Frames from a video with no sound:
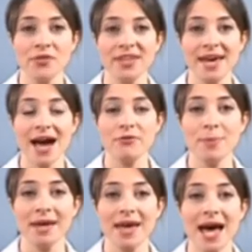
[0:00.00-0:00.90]
on the
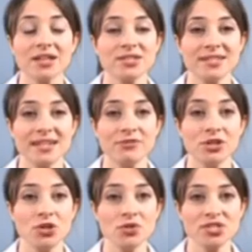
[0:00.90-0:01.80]
Arabic Al
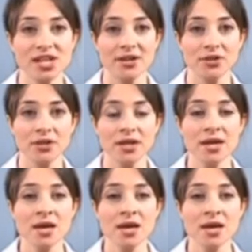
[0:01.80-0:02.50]
Jazeera news channel,